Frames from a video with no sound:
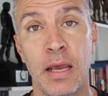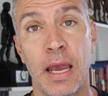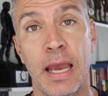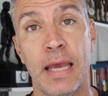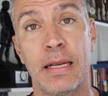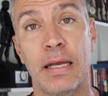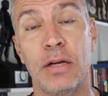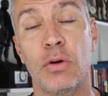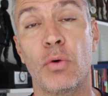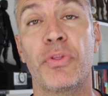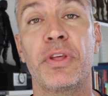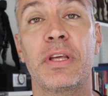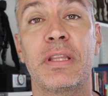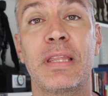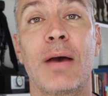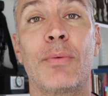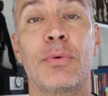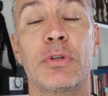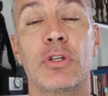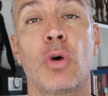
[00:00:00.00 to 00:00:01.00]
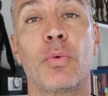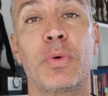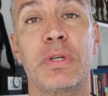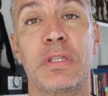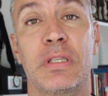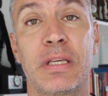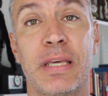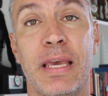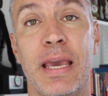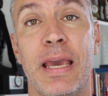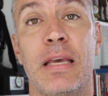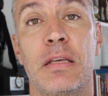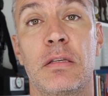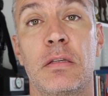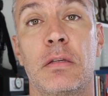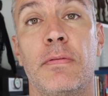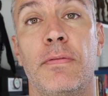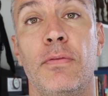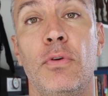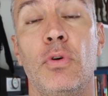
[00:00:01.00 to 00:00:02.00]
And I don't think that was always the
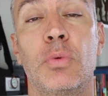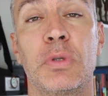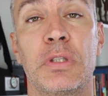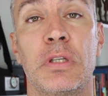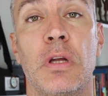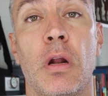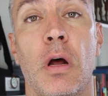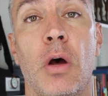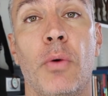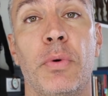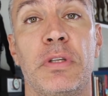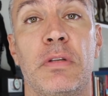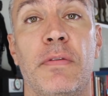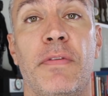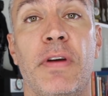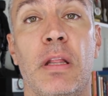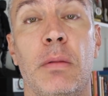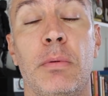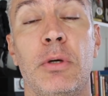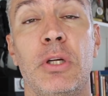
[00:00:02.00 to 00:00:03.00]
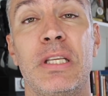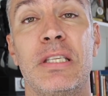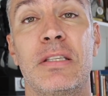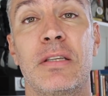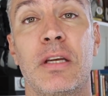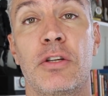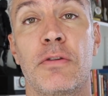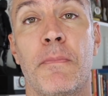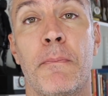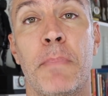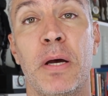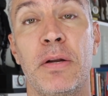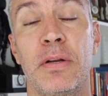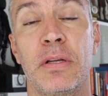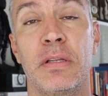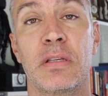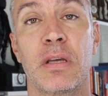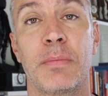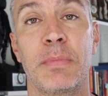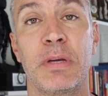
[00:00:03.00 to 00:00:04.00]
case. Food was not always available in such abundance.